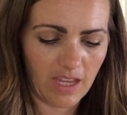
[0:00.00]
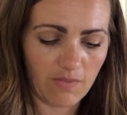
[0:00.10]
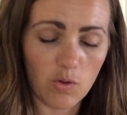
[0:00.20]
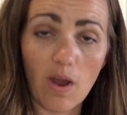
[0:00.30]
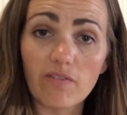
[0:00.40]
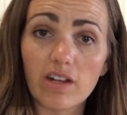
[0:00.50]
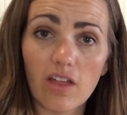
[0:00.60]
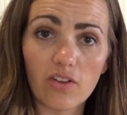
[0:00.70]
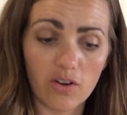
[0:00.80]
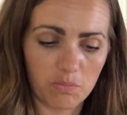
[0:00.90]
if you have
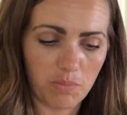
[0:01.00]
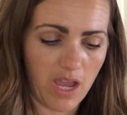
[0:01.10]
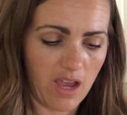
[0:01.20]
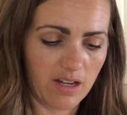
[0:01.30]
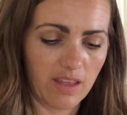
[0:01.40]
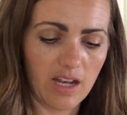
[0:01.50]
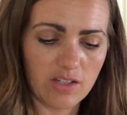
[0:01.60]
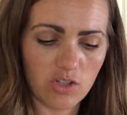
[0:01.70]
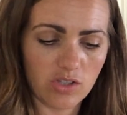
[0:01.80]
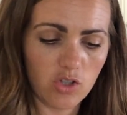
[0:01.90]
another pan, and then
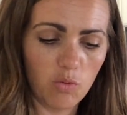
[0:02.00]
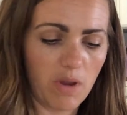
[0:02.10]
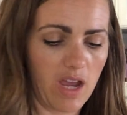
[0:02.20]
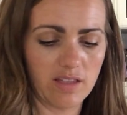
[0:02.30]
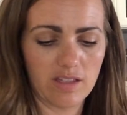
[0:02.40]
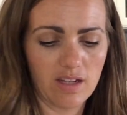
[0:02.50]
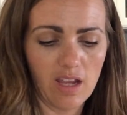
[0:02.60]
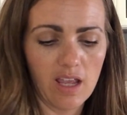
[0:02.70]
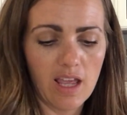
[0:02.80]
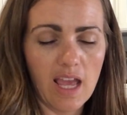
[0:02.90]
it's just 2 pans.
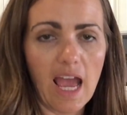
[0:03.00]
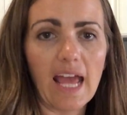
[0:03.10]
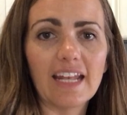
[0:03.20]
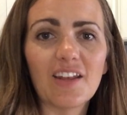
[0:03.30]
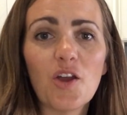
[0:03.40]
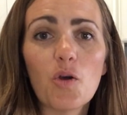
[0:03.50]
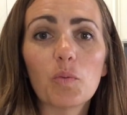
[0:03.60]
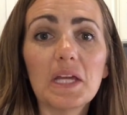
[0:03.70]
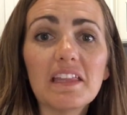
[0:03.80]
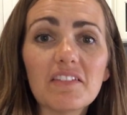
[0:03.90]
And
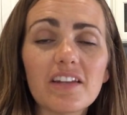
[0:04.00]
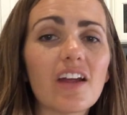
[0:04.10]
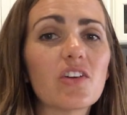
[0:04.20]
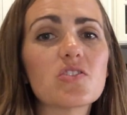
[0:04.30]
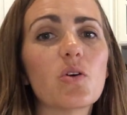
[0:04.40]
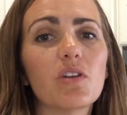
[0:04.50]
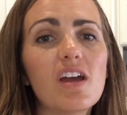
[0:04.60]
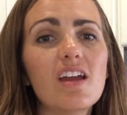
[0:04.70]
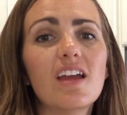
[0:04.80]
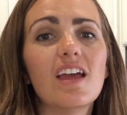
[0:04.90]
we live in
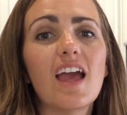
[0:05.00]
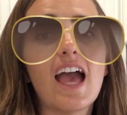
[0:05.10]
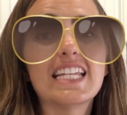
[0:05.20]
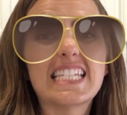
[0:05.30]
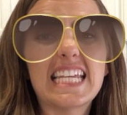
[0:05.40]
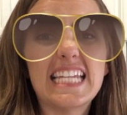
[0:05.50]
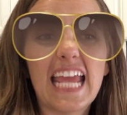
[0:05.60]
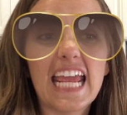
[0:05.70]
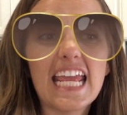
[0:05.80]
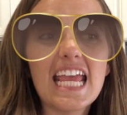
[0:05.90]
Arizona, and
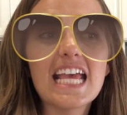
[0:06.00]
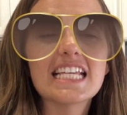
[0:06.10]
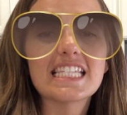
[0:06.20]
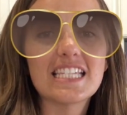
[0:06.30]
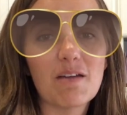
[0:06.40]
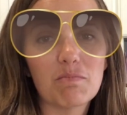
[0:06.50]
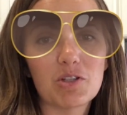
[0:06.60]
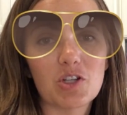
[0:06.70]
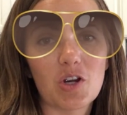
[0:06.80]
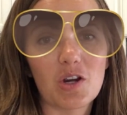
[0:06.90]
today's
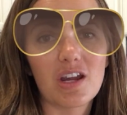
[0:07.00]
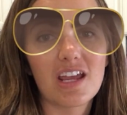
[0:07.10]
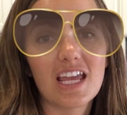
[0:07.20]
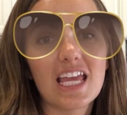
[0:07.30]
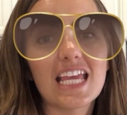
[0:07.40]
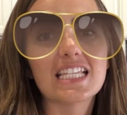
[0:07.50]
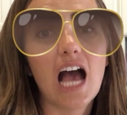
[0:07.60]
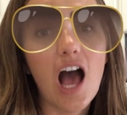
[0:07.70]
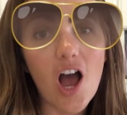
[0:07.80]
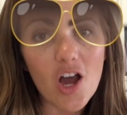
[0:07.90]
temperature is
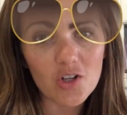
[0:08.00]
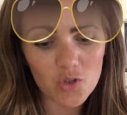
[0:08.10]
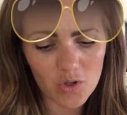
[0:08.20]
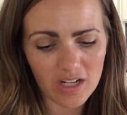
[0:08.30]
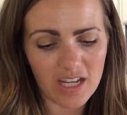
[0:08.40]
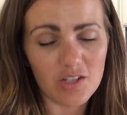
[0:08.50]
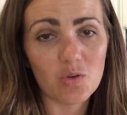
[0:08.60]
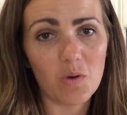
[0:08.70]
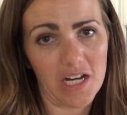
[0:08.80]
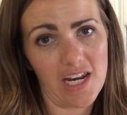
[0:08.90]

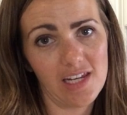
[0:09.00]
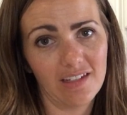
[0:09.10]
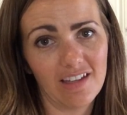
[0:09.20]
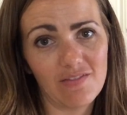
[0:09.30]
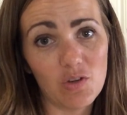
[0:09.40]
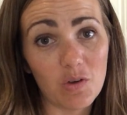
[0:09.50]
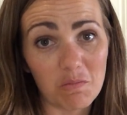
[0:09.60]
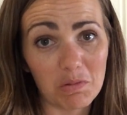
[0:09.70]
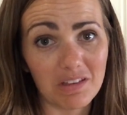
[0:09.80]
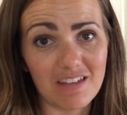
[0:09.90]
120, if you can
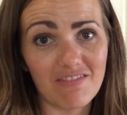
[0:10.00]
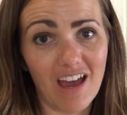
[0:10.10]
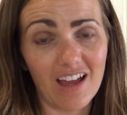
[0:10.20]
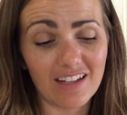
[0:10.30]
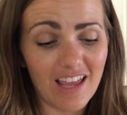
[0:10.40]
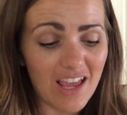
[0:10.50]
believe that.